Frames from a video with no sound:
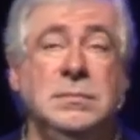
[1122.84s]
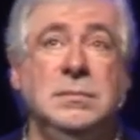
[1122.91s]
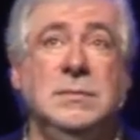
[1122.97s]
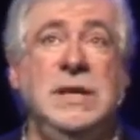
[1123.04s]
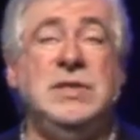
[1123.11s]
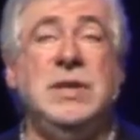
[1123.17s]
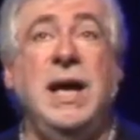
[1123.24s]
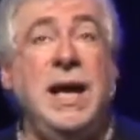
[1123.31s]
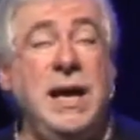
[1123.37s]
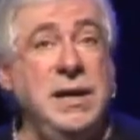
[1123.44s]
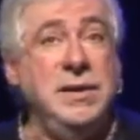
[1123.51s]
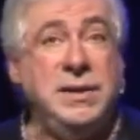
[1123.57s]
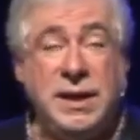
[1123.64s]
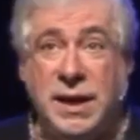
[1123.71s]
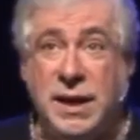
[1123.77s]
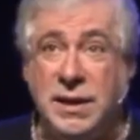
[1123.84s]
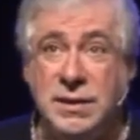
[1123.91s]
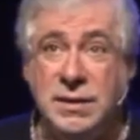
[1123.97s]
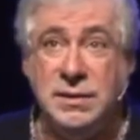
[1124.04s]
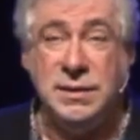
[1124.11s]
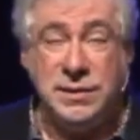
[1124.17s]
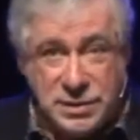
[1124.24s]
He's hung there.
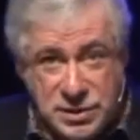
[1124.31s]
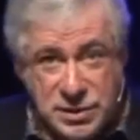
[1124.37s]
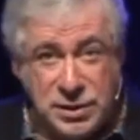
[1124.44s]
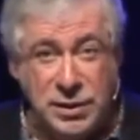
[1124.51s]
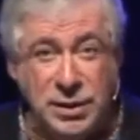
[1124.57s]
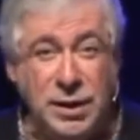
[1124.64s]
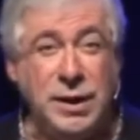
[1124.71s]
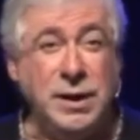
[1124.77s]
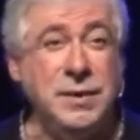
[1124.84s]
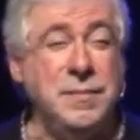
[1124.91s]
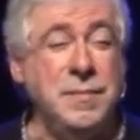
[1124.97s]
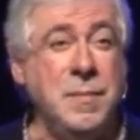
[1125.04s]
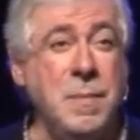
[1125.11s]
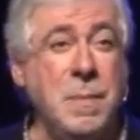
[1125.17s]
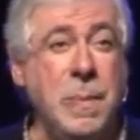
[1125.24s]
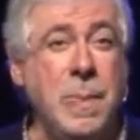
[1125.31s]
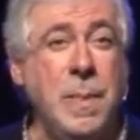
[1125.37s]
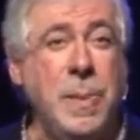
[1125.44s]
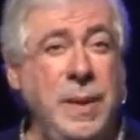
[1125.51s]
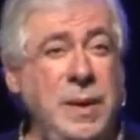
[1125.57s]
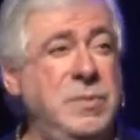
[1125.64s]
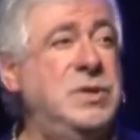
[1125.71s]
This is God
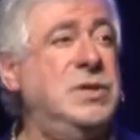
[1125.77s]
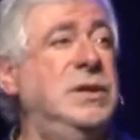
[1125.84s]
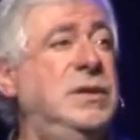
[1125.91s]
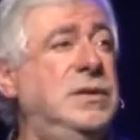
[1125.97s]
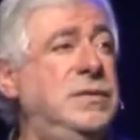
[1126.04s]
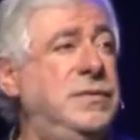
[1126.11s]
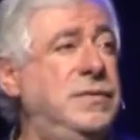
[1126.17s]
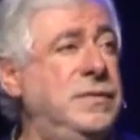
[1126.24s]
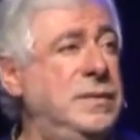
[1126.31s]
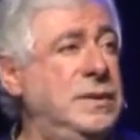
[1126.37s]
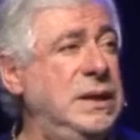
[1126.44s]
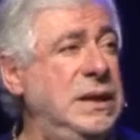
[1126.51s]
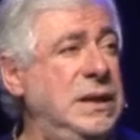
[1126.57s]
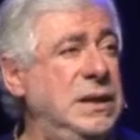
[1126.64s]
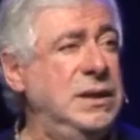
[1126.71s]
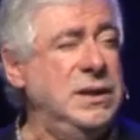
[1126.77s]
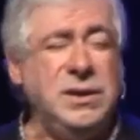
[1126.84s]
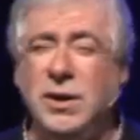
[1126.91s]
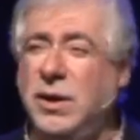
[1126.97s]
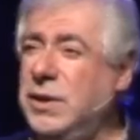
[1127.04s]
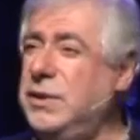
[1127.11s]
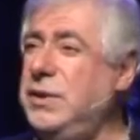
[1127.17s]
himself, the
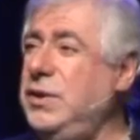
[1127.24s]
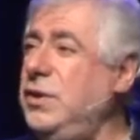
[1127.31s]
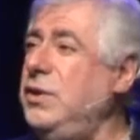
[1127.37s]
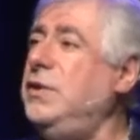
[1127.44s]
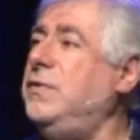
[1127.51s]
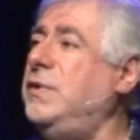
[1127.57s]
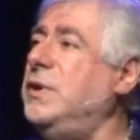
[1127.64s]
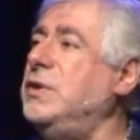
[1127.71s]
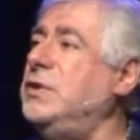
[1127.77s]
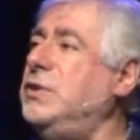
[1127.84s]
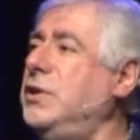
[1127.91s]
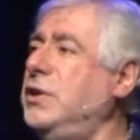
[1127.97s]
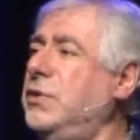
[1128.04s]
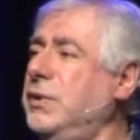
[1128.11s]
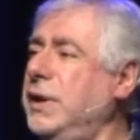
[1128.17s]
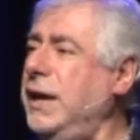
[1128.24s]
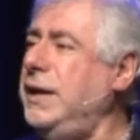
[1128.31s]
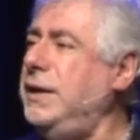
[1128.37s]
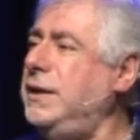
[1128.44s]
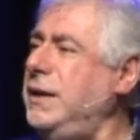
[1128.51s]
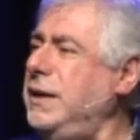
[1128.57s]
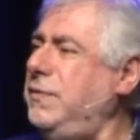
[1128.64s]
God of the universe who
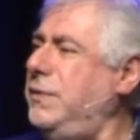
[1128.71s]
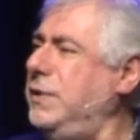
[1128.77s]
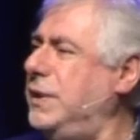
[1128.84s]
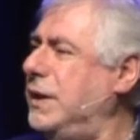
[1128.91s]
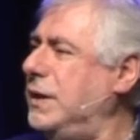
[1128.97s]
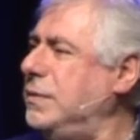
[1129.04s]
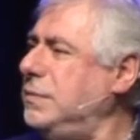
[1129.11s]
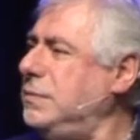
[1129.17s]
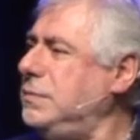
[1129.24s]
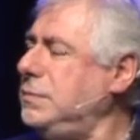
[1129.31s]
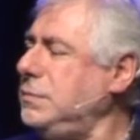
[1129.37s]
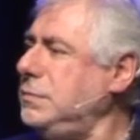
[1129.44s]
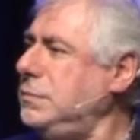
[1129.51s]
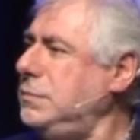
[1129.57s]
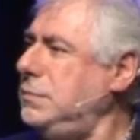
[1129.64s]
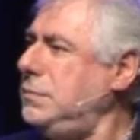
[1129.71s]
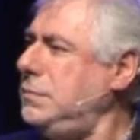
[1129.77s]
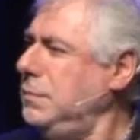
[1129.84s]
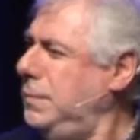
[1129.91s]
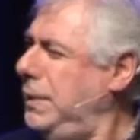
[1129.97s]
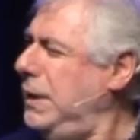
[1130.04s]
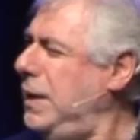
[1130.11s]
created everything,
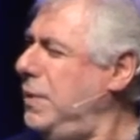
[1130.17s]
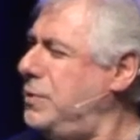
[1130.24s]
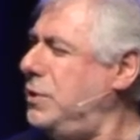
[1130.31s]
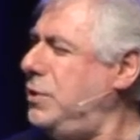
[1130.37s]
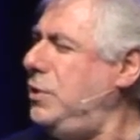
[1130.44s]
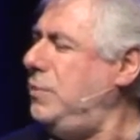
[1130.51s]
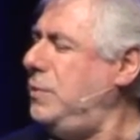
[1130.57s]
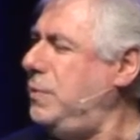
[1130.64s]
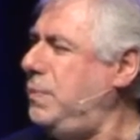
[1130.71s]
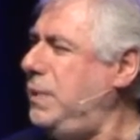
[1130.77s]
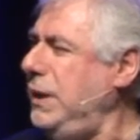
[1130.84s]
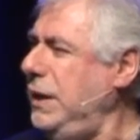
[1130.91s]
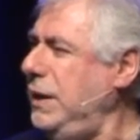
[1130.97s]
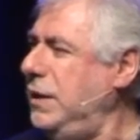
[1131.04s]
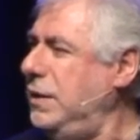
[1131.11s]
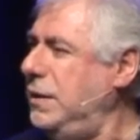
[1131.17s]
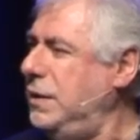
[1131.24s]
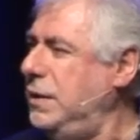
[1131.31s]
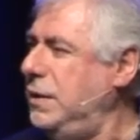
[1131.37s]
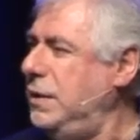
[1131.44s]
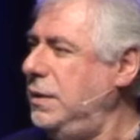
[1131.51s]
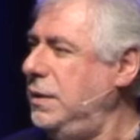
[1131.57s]
becomes a human being,
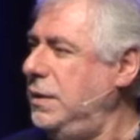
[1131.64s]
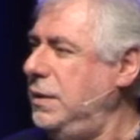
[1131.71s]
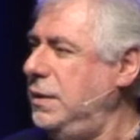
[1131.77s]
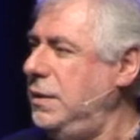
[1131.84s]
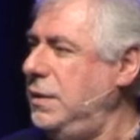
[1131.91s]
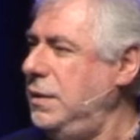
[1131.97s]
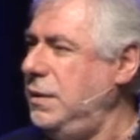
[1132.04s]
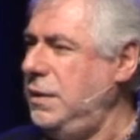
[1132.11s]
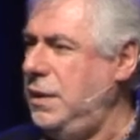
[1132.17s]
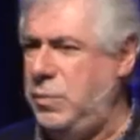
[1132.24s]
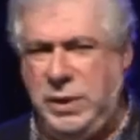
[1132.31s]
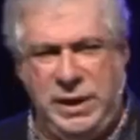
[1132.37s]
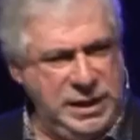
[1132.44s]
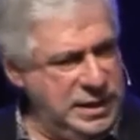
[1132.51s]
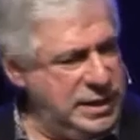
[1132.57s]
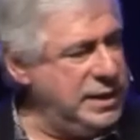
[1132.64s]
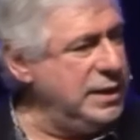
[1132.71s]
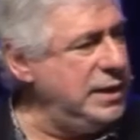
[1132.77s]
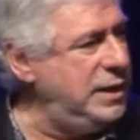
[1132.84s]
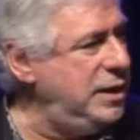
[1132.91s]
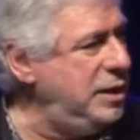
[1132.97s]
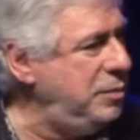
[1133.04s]
and we
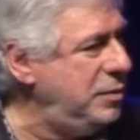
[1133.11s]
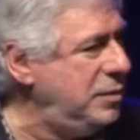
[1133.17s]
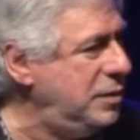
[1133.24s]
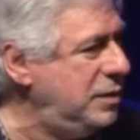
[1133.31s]
kill him?